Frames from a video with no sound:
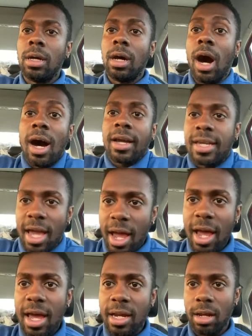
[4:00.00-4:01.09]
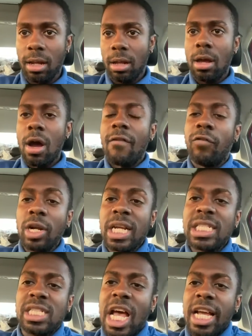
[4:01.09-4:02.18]
for the
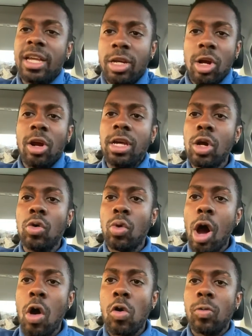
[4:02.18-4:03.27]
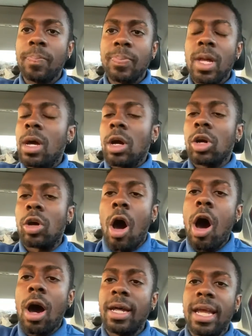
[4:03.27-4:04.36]
second year in a row,
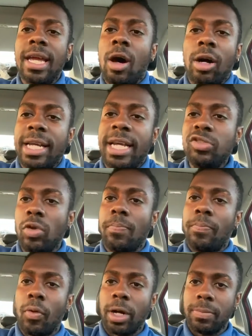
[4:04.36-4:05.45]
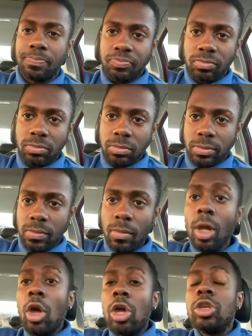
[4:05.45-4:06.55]
gone and on injury report.
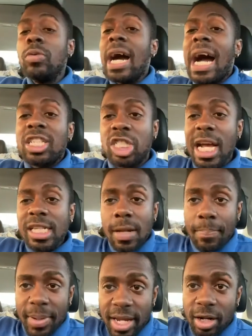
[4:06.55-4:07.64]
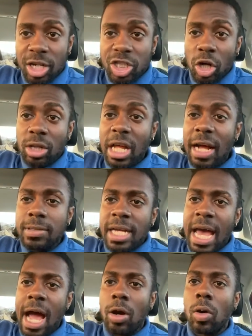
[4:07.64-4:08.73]
You got Jason Peters, your left
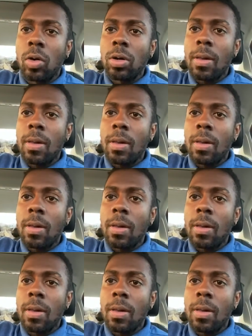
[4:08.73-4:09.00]
tackle,